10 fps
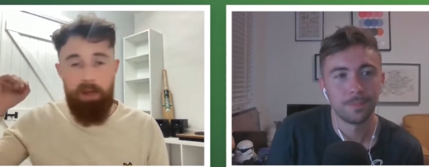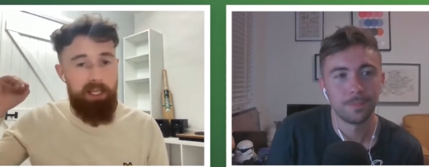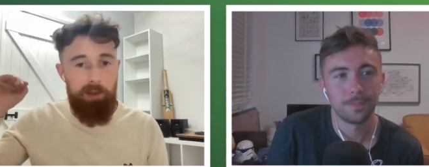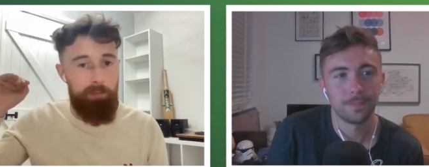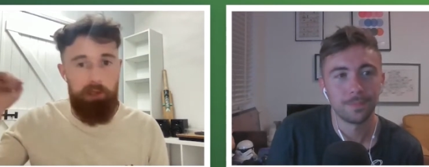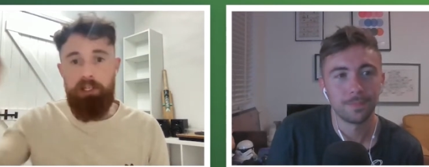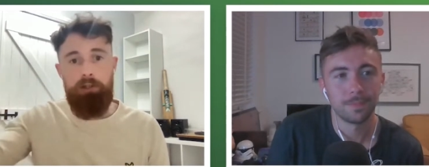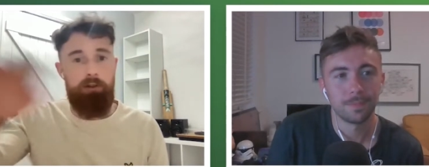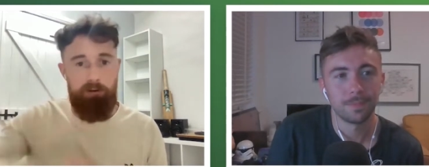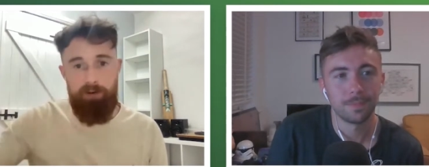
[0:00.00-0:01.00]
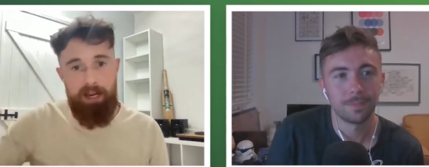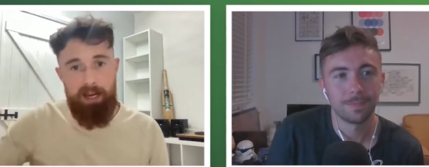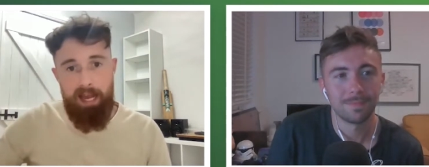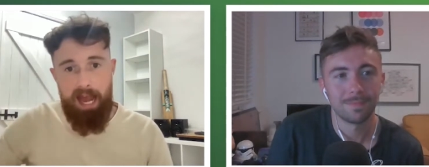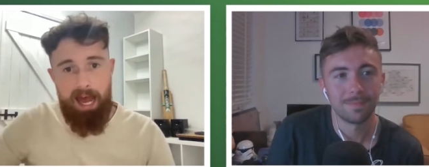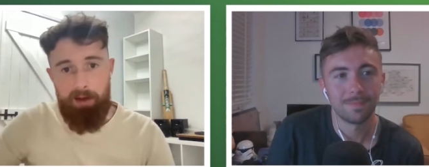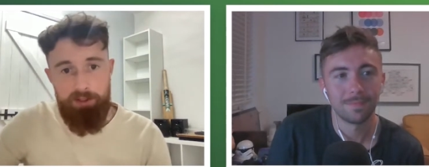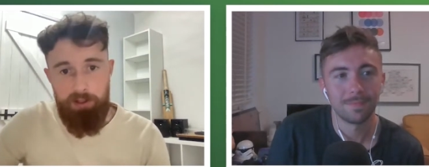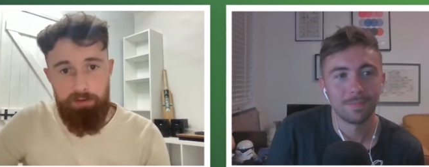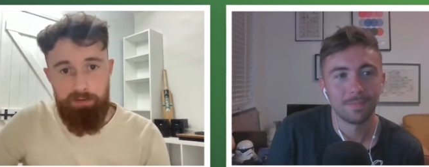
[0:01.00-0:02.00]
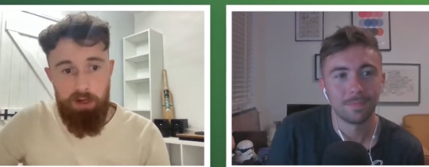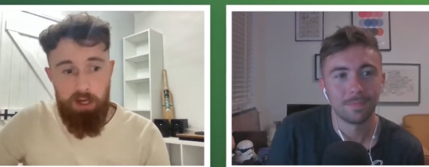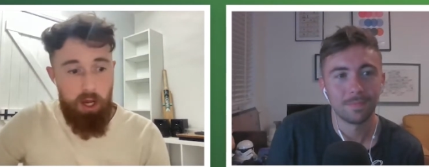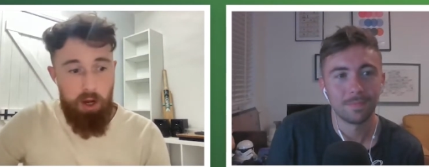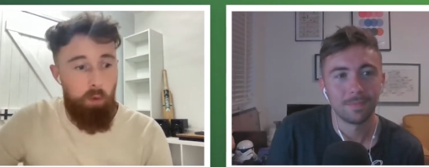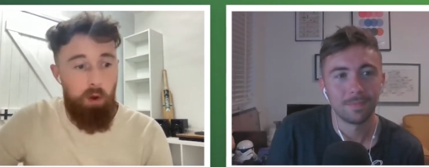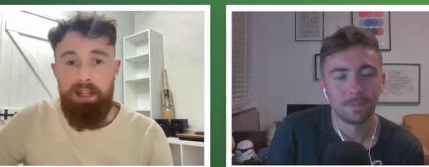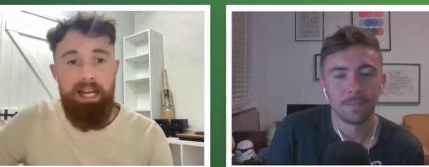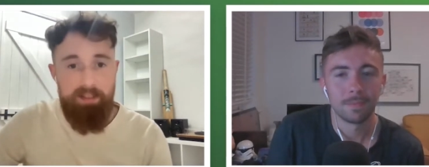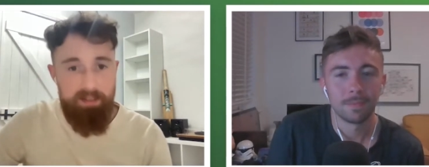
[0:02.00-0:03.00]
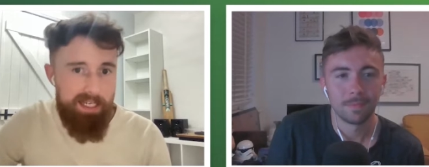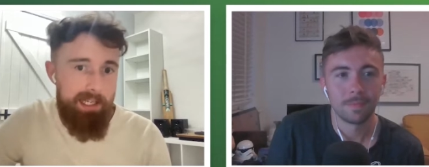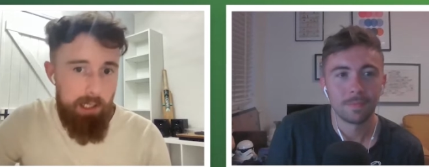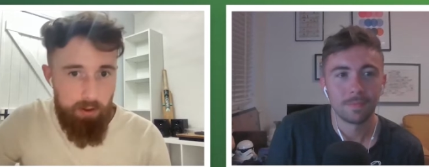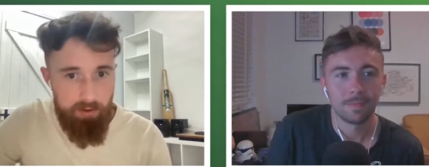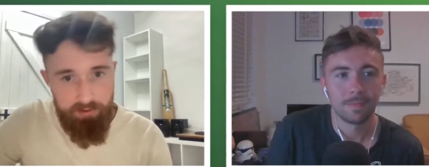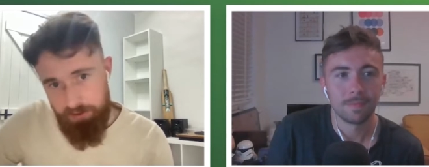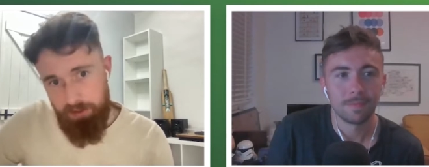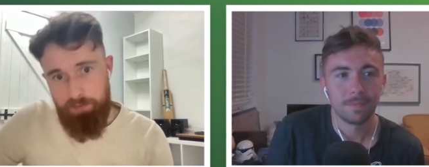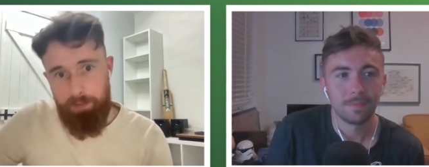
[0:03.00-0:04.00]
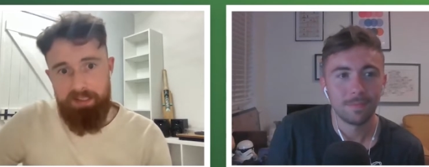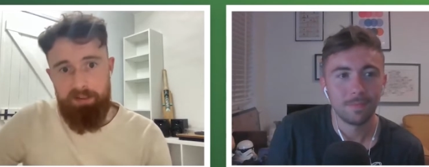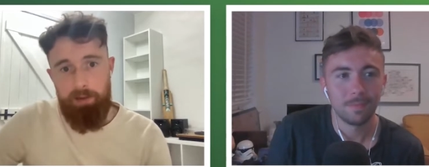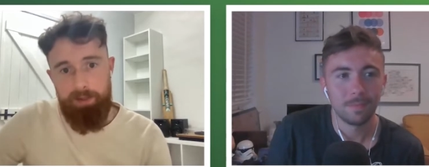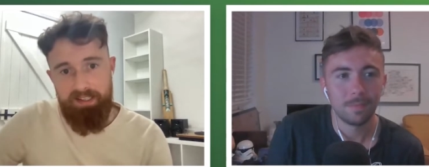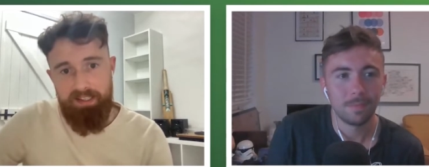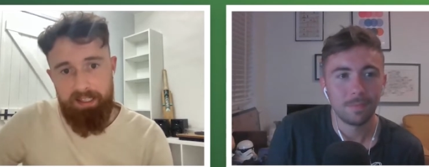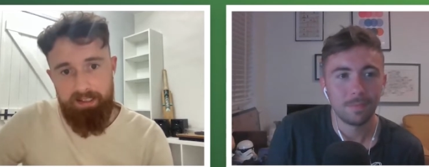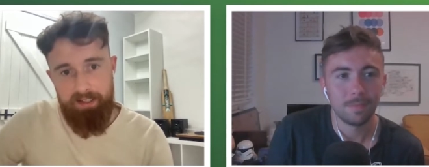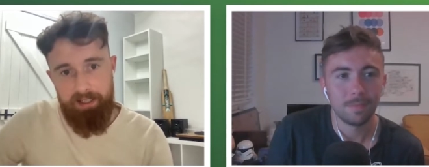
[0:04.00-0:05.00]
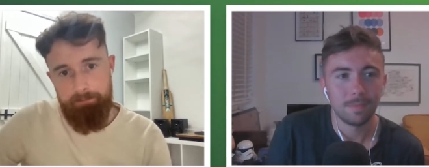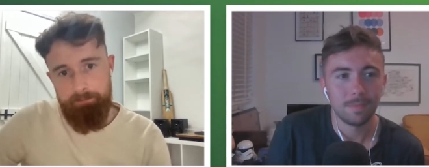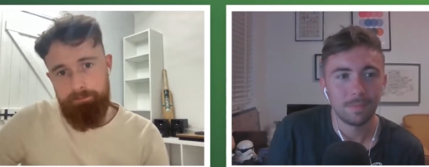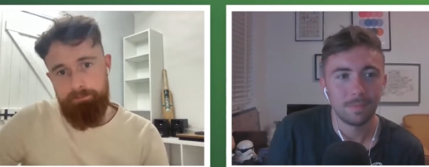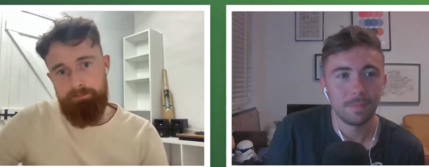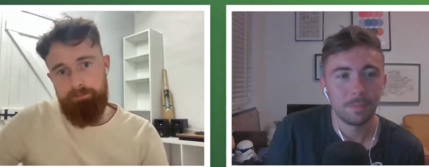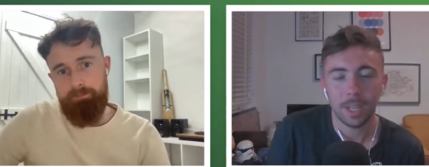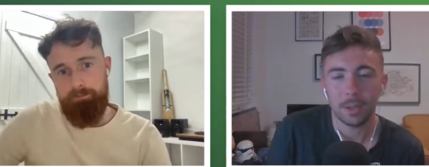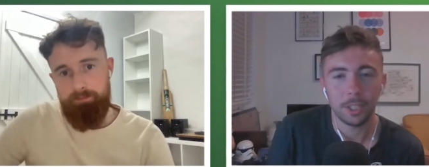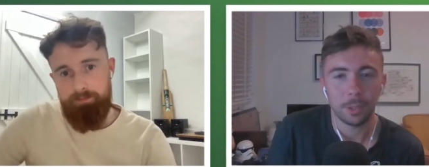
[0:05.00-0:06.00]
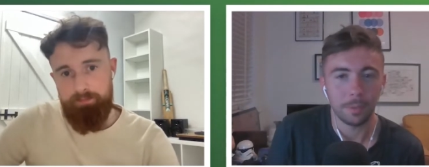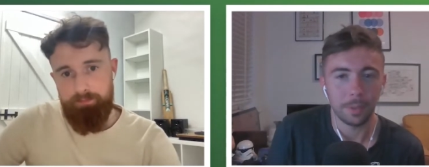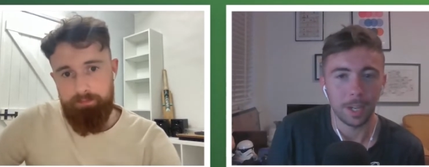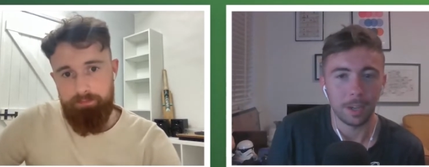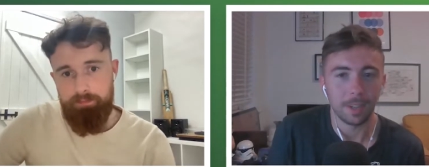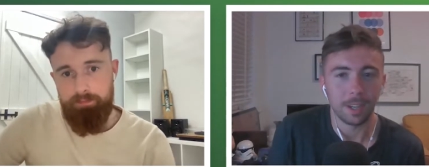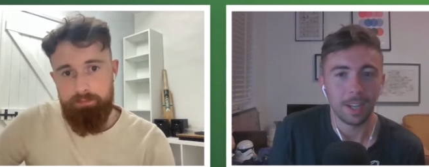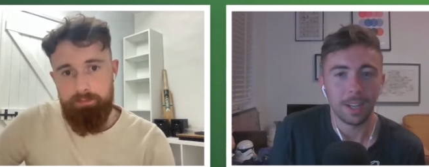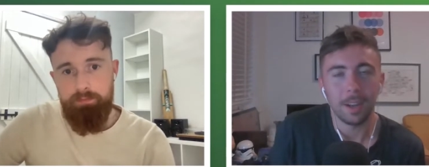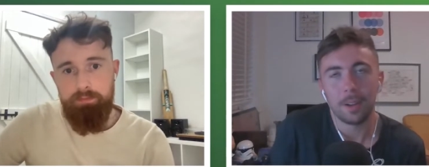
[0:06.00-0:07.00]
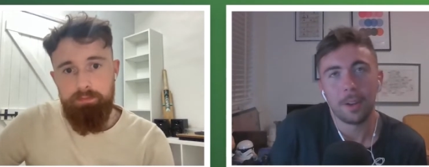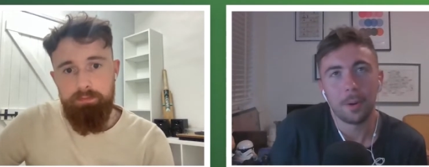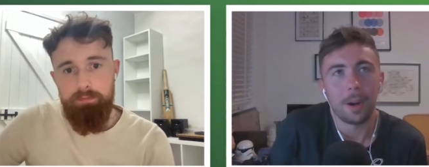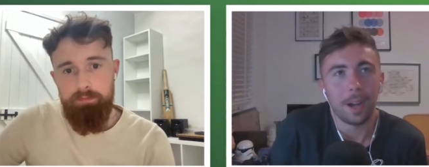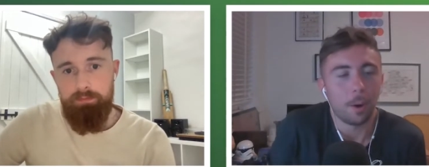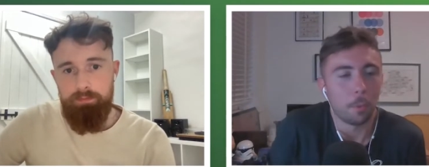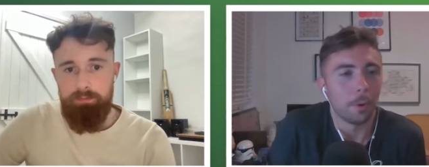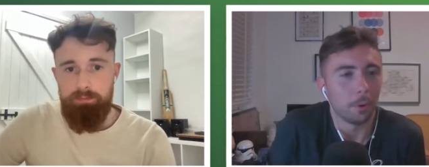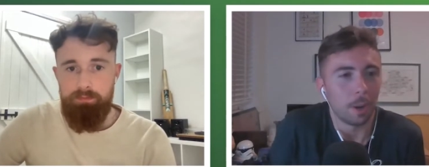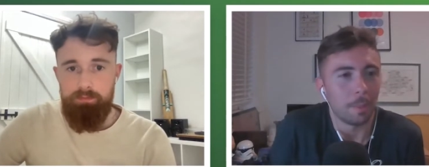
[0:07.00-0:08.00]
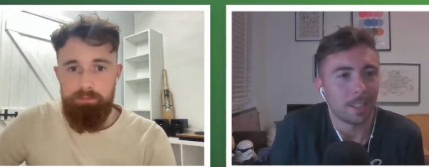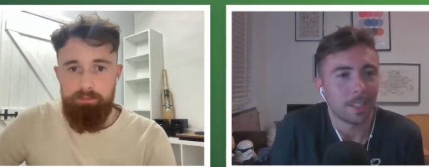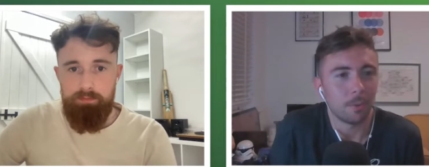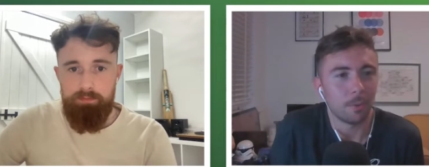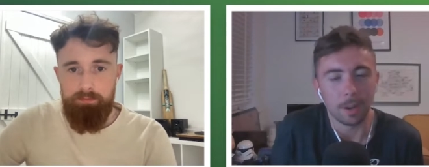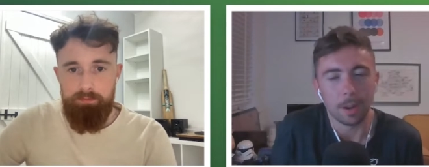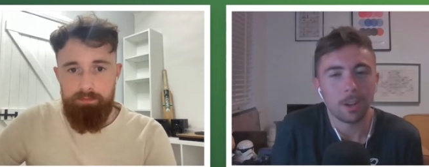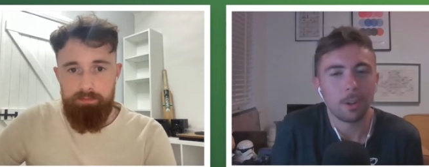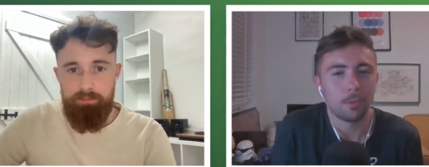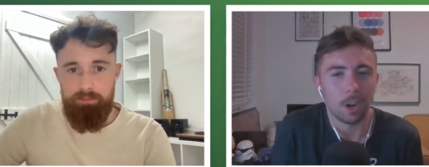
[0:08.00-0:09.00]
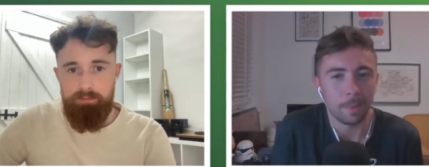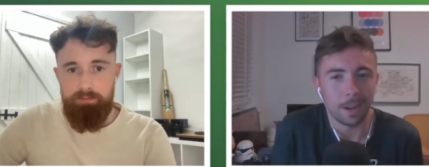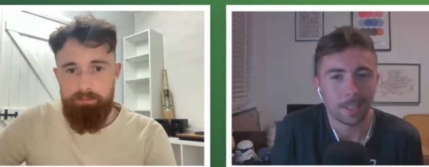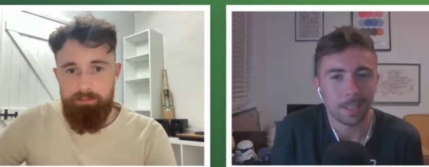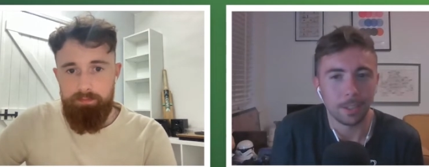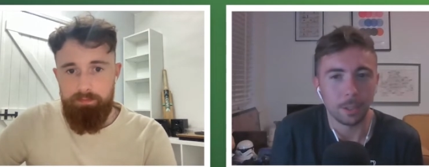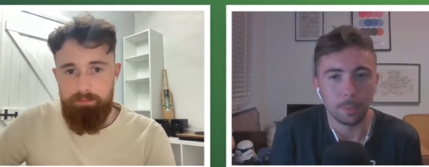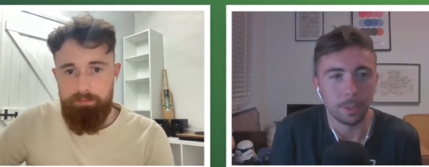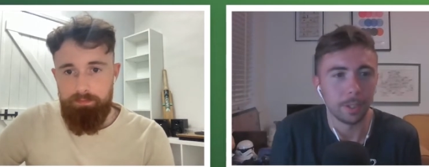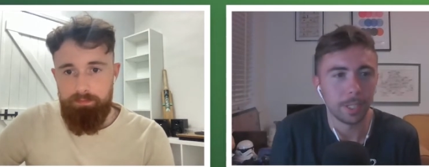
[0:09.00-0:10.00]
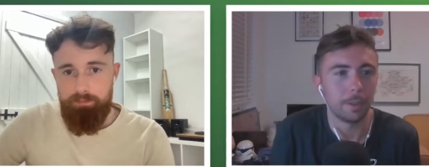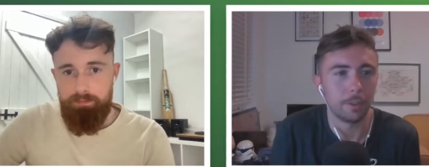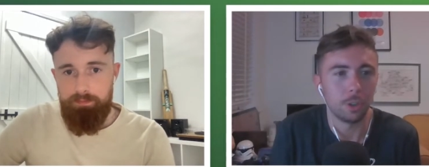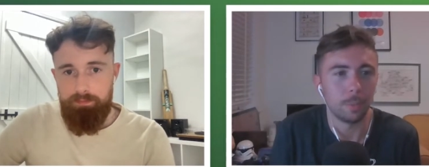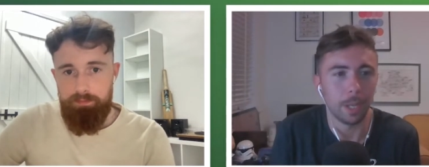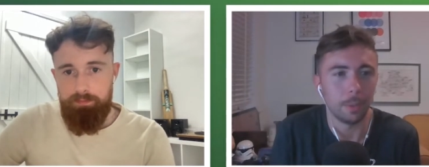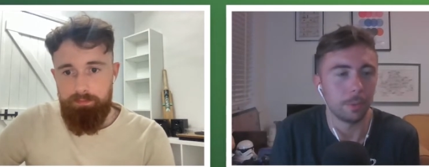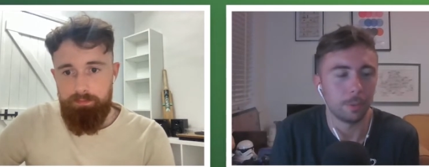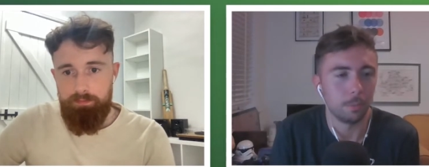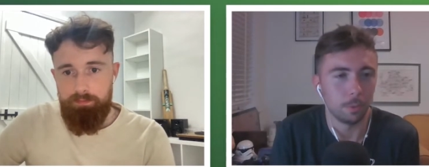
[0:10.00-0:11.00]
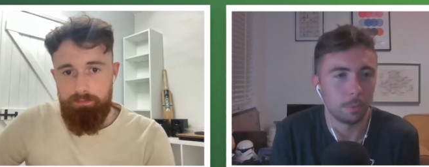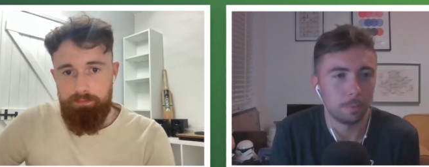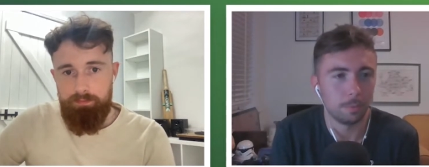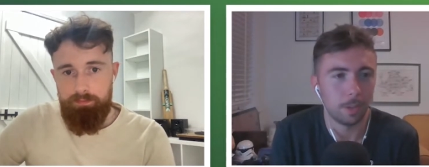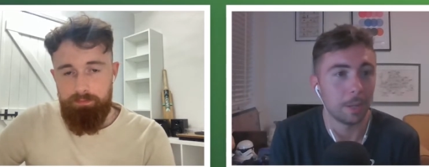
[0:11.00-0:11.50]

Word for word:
Speaker 1: making a bloody good career out of uh, what lessons he learned from his time in the second tier.
Speaker 2: Without a shadow of a doubt, I, I know I, I wanted Graham Alexander in. I love Graham Alexander, but Kieran Trippier was was an